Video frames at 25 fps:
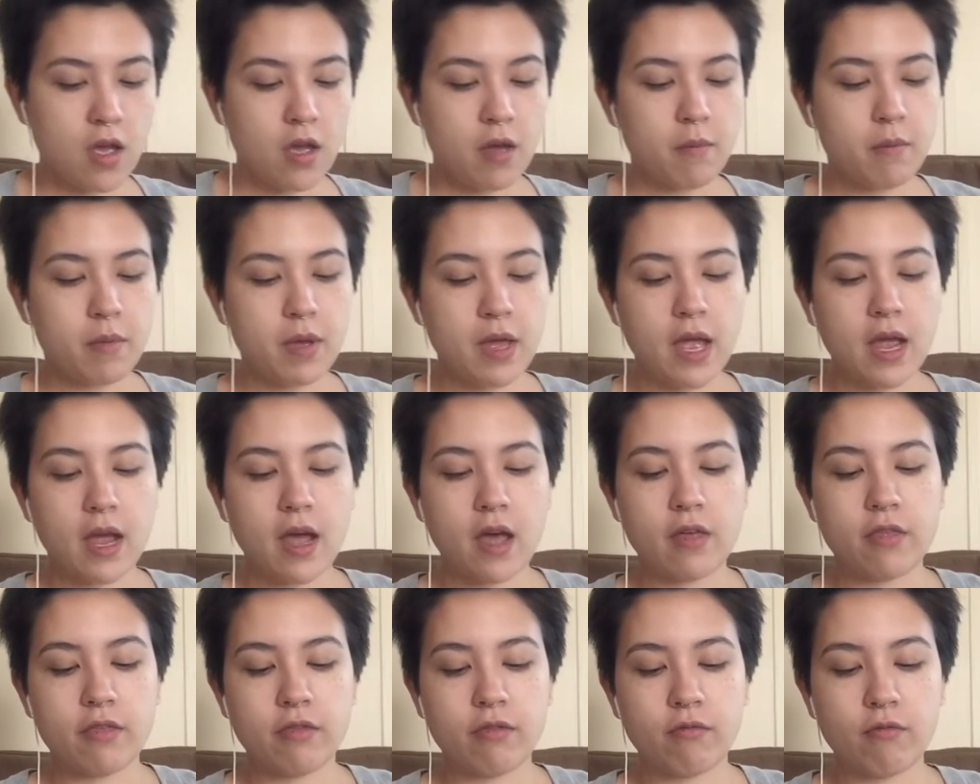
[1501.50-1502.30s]
But I
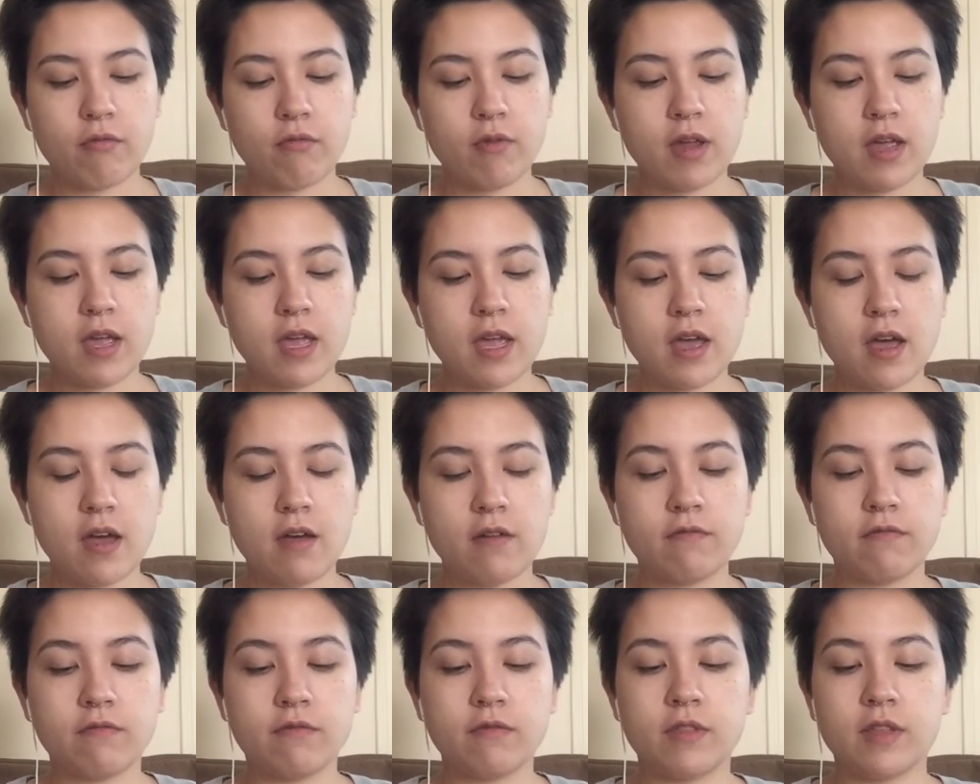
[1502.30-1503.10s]
got 3
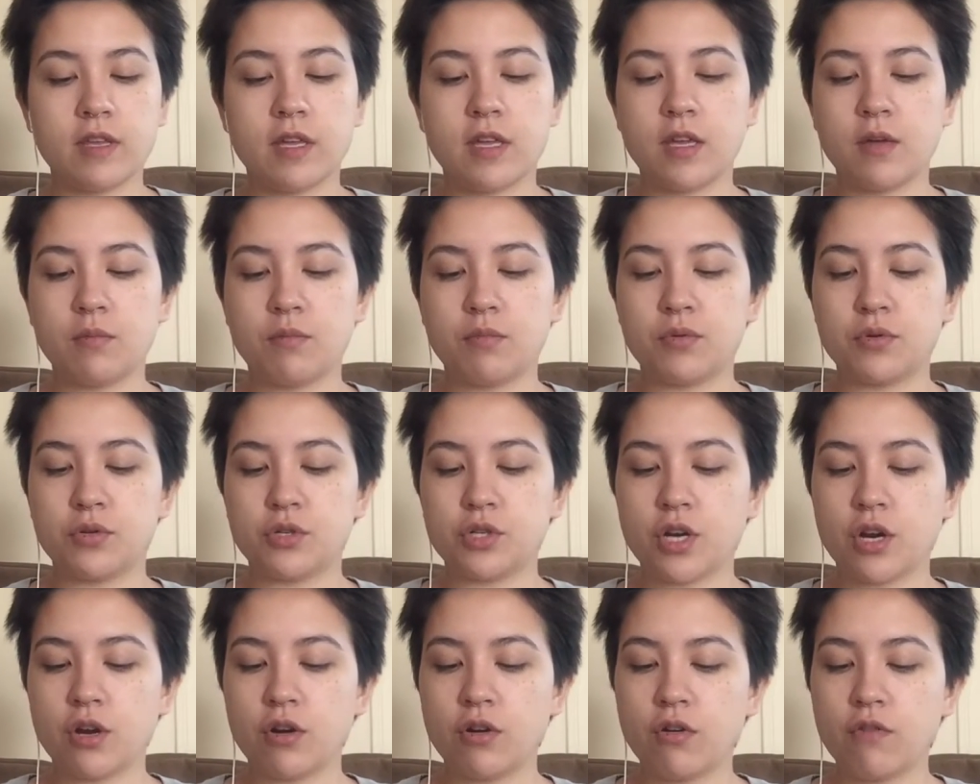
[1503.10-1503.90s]
of the
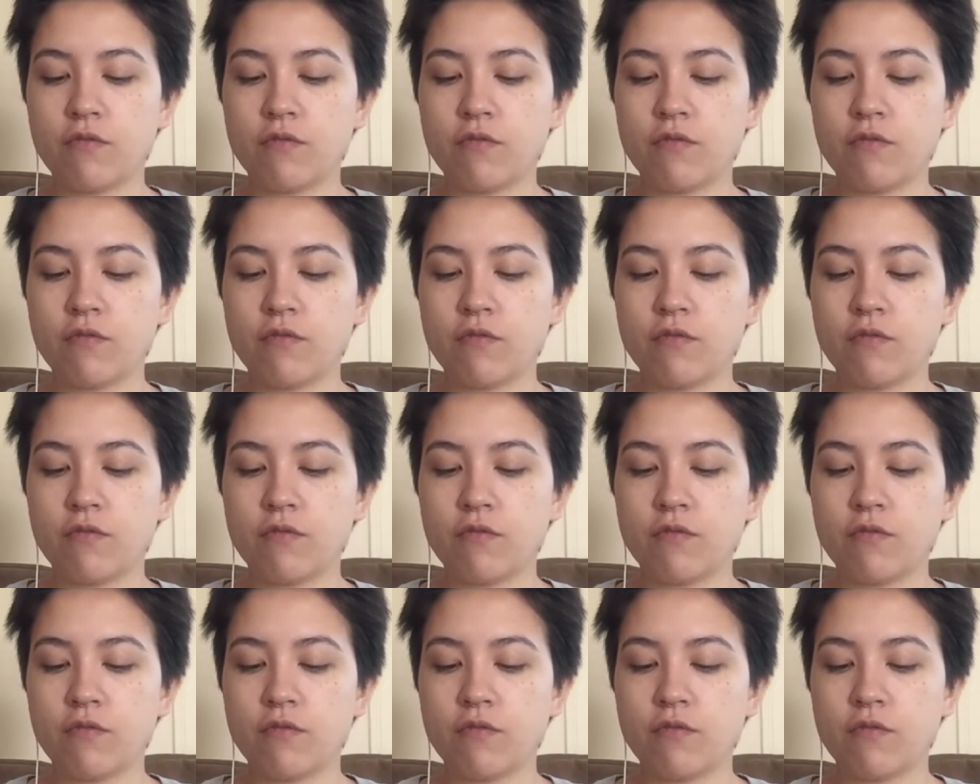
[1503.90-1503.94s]
Bergère de